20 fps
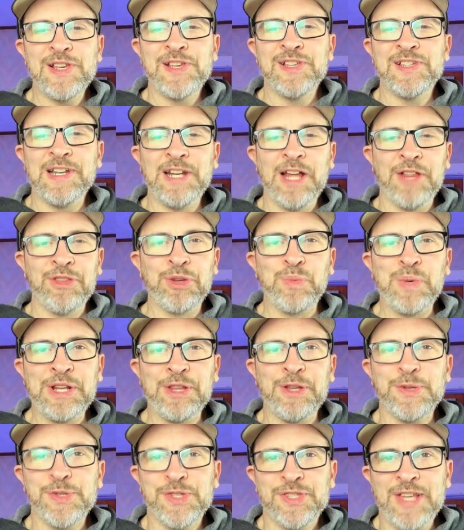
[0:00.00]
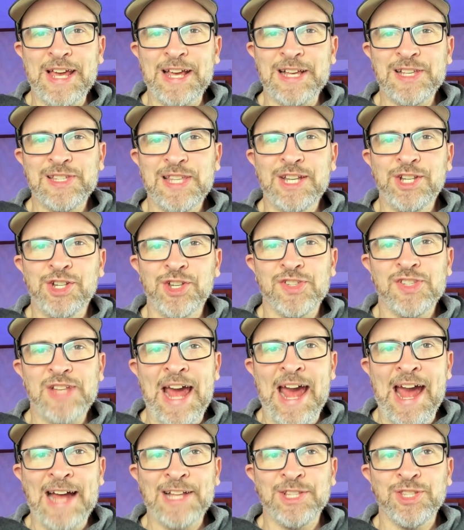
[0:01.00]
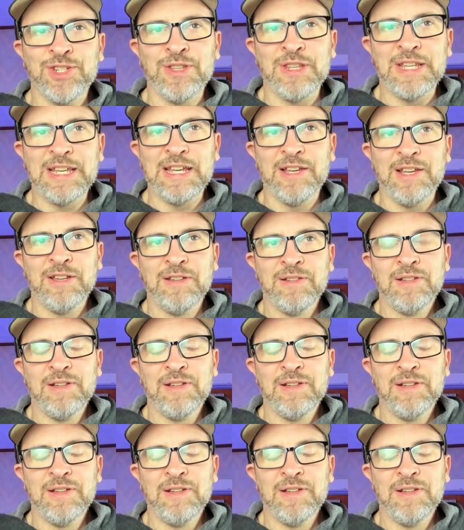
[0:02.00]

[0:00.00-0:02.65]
is another one of those things that just adds to the